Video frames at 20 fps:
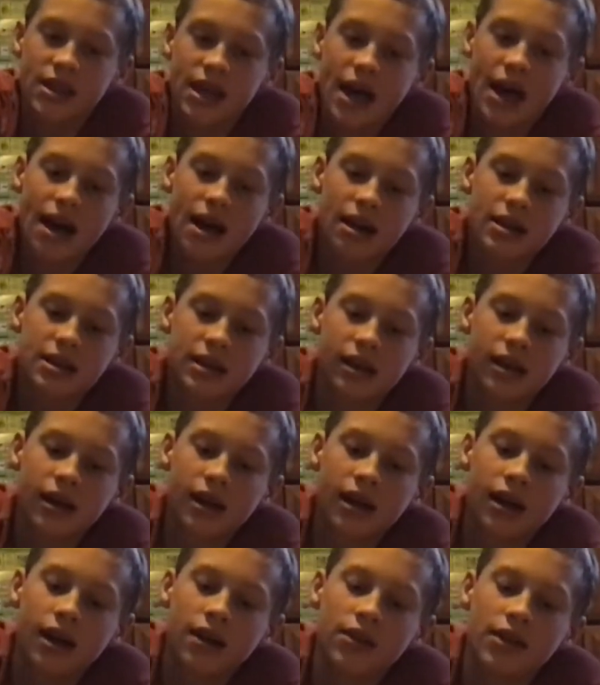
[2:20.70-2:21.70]
that.
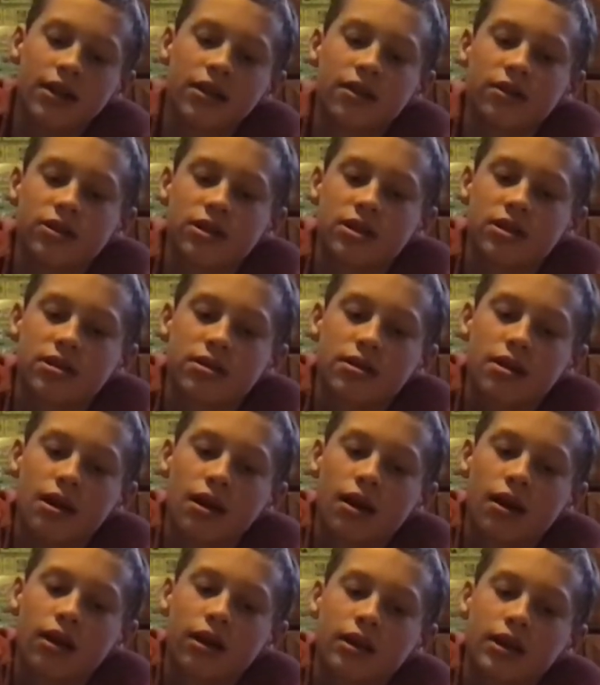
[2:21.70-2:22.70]
Then there's this
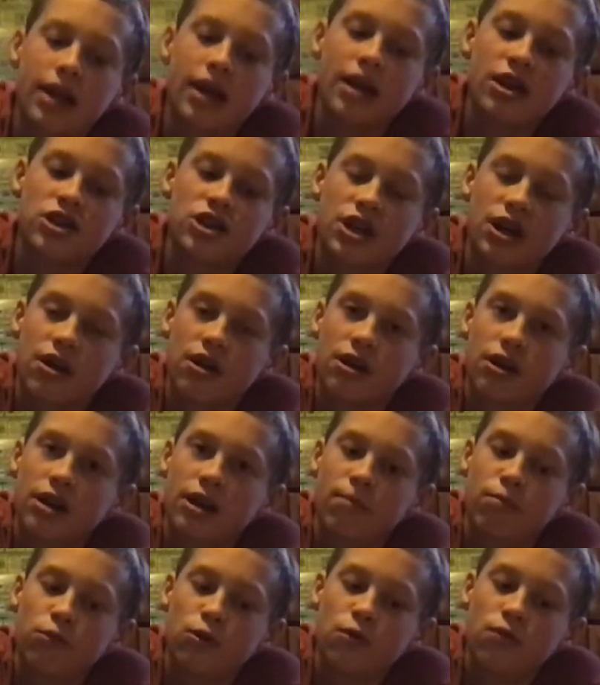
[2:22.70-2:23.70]
gauge here. You're
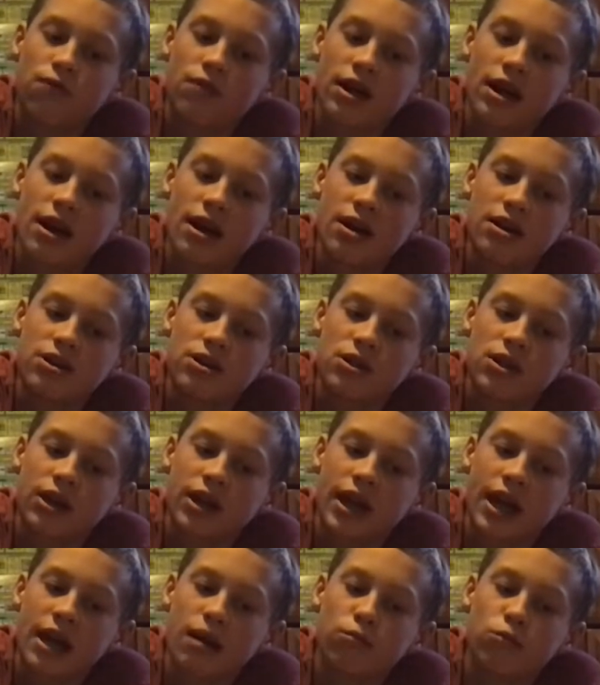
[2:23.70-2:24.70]
going to move that until it
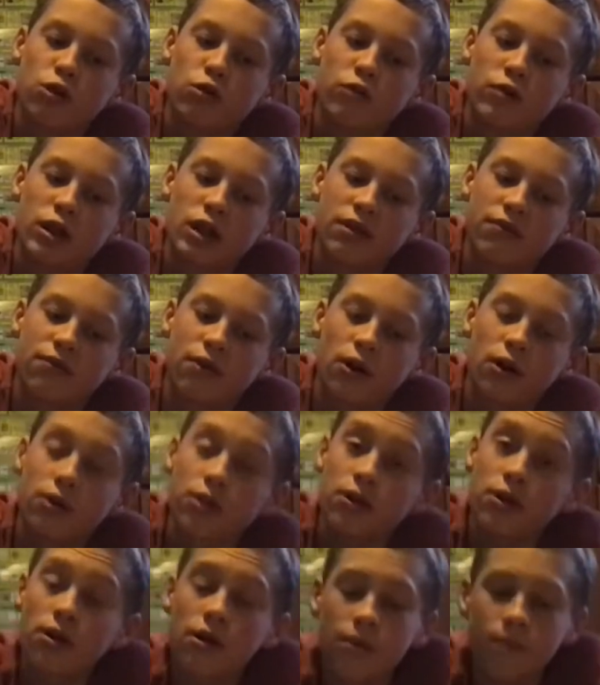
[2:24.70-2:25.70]
can't move any
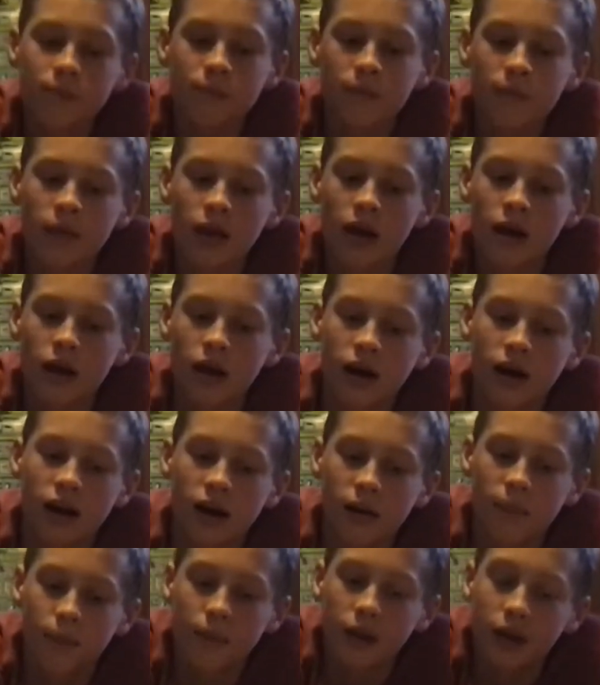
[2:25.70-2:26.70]
farther.
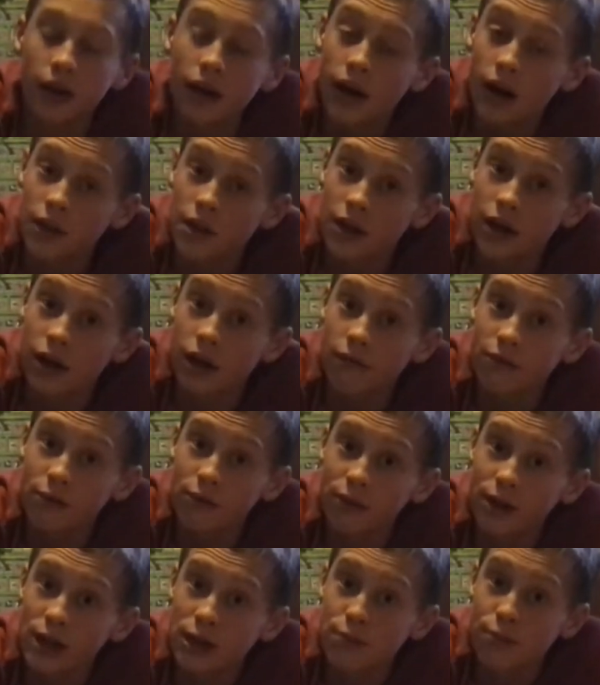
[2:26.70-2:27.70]
And then if it
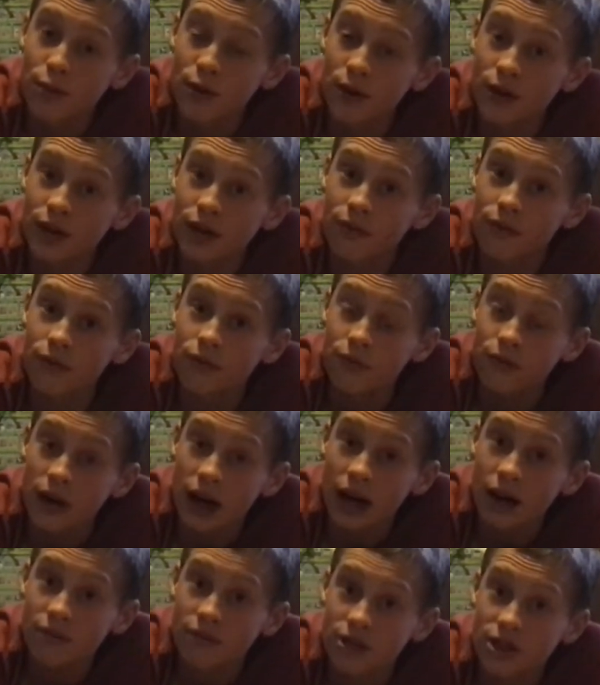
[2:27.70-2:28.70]
reads
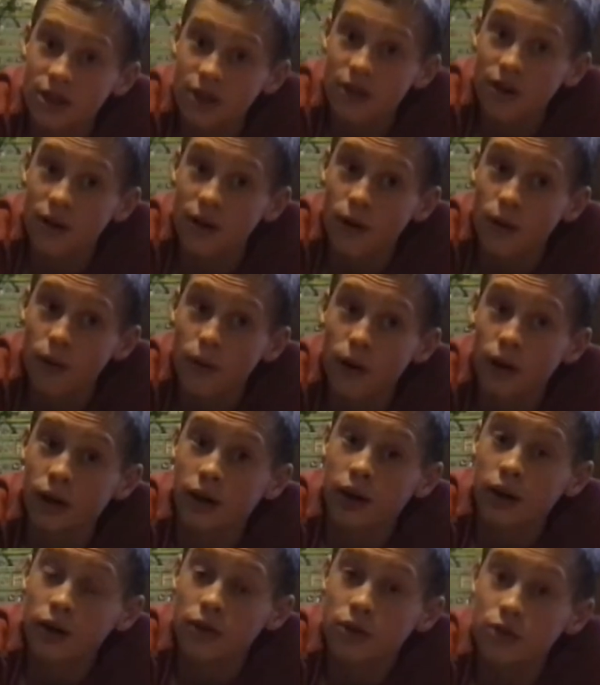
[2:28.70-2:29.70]
0.50
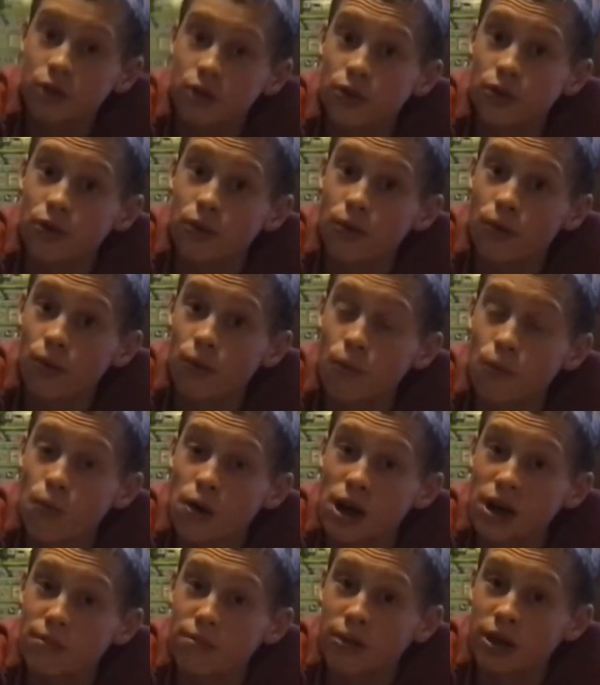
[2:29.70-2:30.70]
to
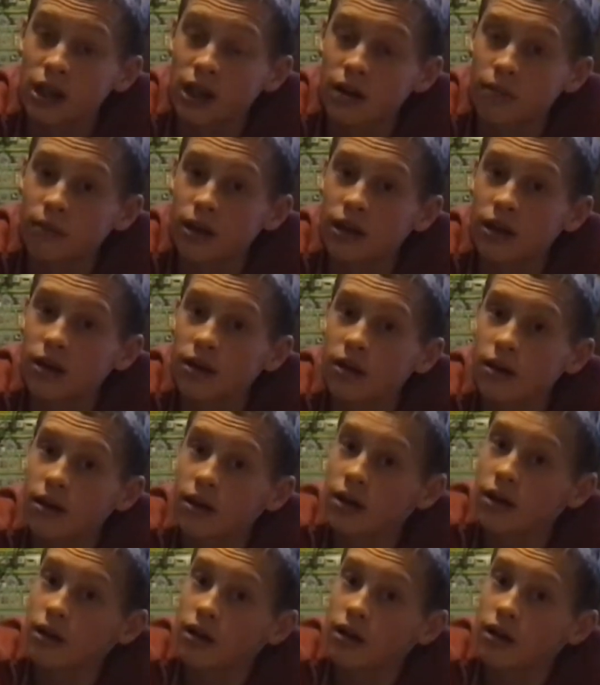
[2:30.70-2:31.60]
1 millimeter,